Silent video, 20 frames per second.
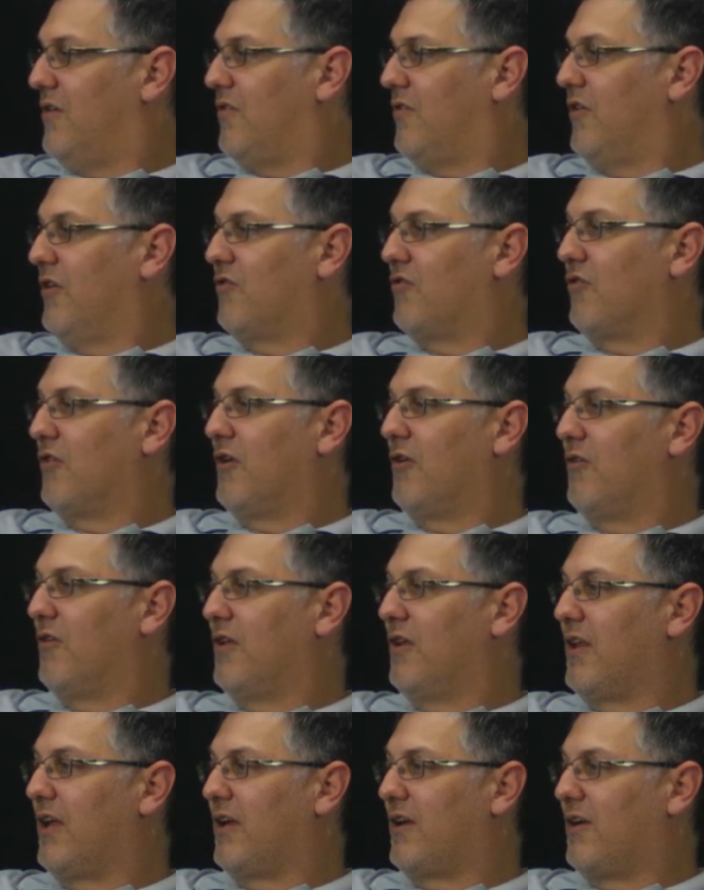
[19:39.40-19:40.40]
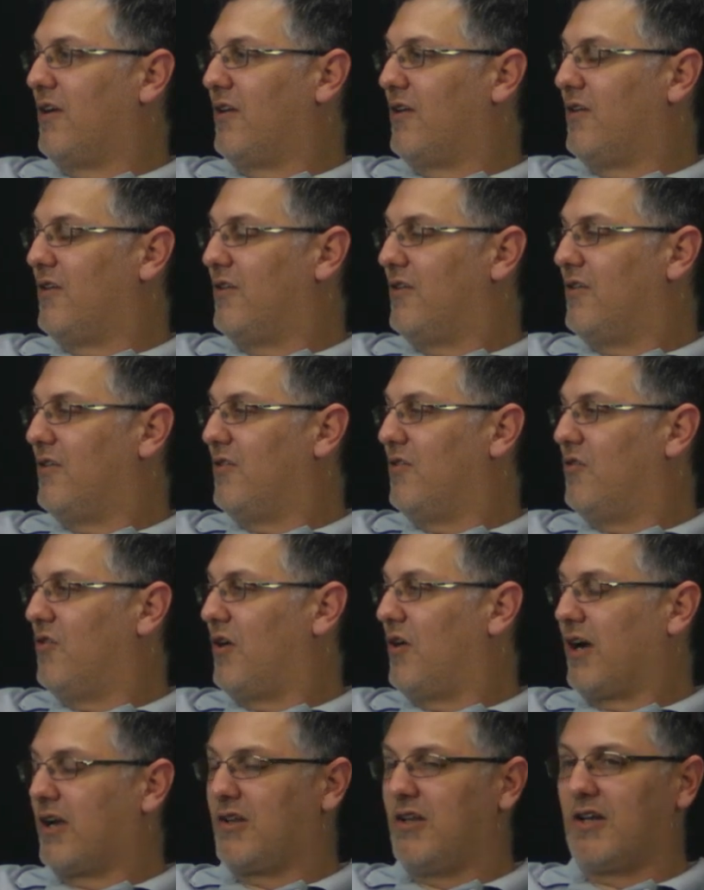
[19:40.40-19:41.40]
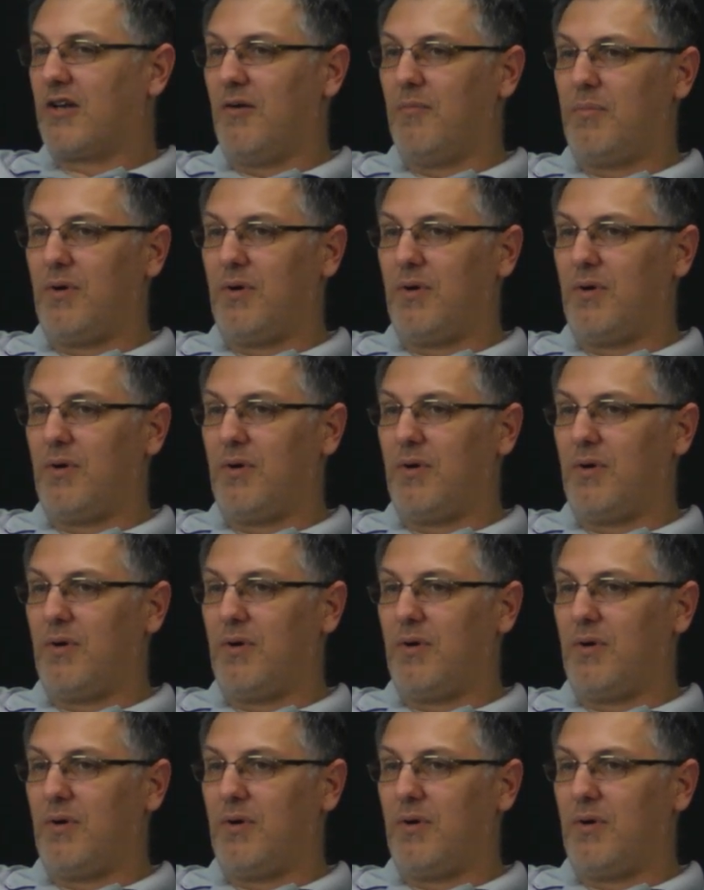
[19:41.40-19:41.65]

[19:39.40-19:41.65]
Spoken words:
It's literally like I click a